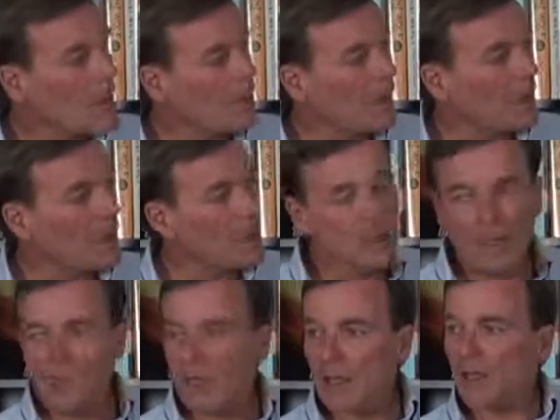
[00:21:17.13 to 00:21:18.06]
But
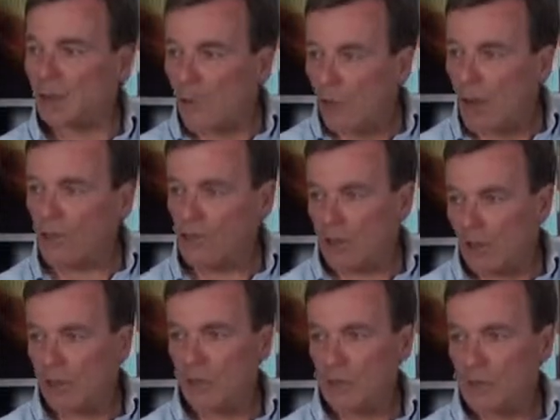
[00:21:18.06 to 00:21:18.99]
yeah, the
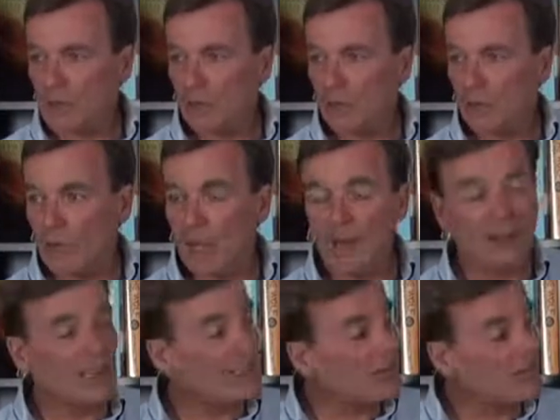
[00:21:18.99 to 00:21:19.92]
lifestyle elements of all that.
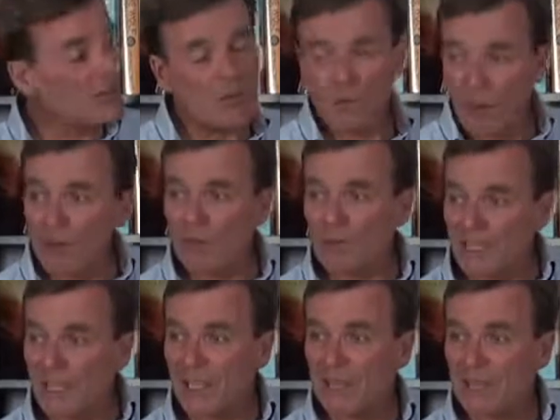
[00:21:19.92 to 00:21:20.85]
I lived on a boat for
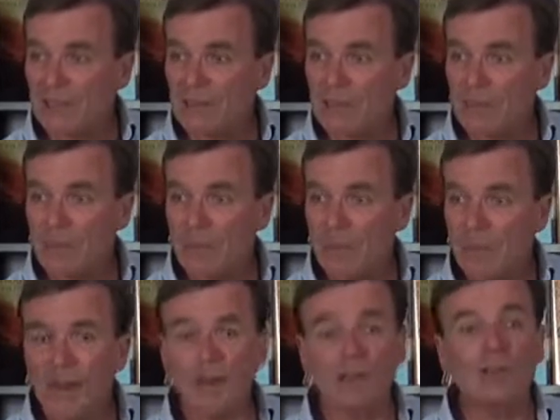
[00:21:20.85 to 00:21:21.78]
10 years.
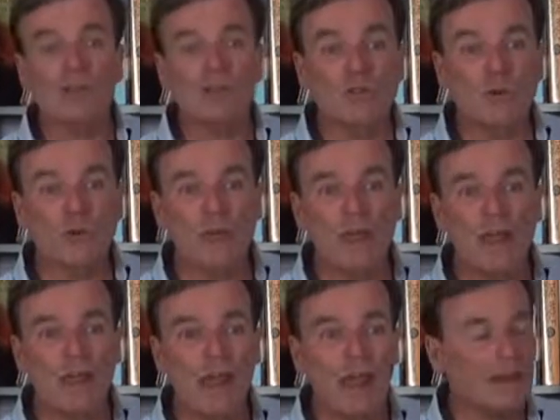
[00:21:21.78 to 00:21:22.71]
You know, a little story
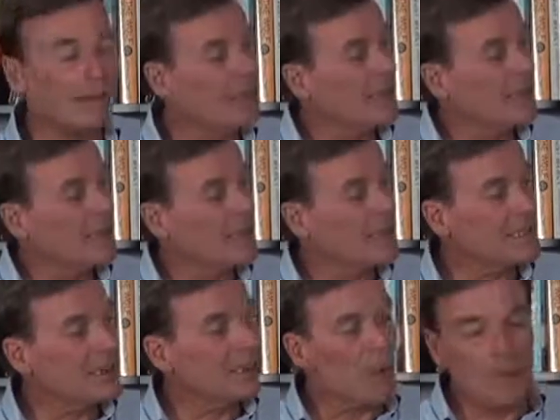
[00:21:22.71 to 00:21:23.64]
around that is
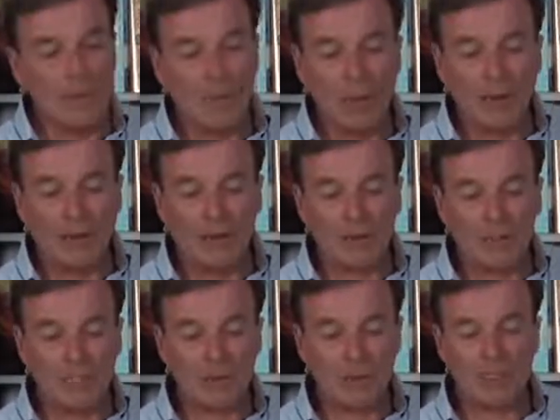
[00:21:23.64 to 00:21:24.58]
that at one point,
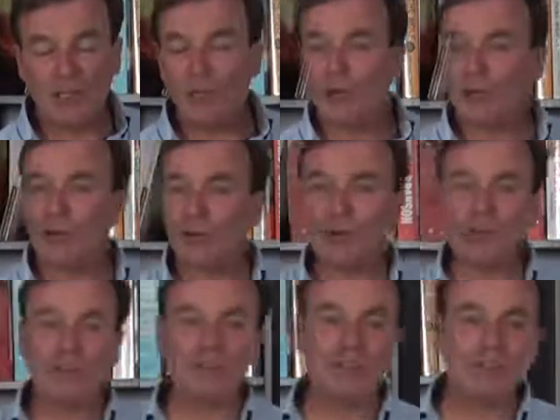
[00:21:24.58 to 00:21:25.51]
just when Telstra
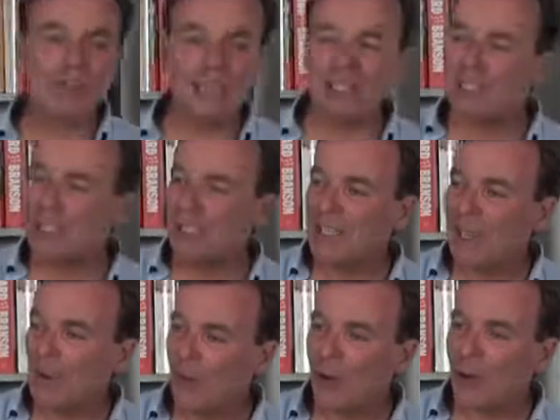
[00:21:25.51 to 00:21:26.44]
launched the next G
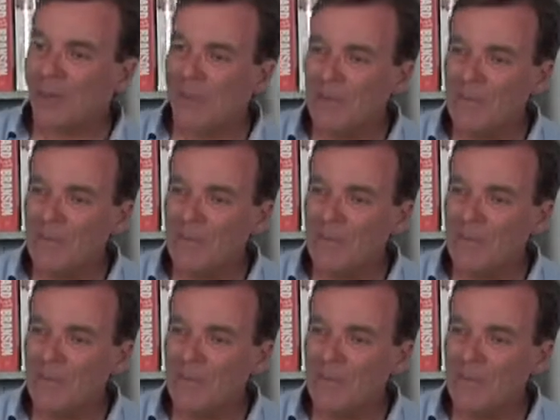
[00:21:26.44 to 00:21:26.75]
network,